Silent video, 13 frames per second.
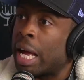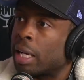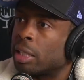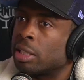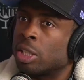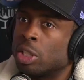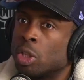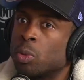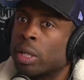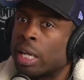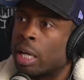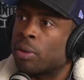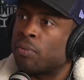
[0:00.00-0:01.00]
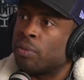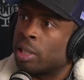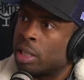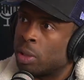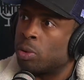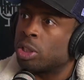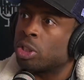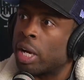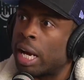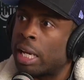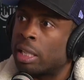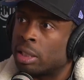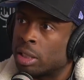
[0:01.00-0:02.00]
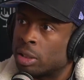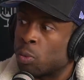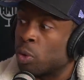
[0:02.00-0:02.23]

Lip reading: I can tell you were kind of feeling it with your allergies.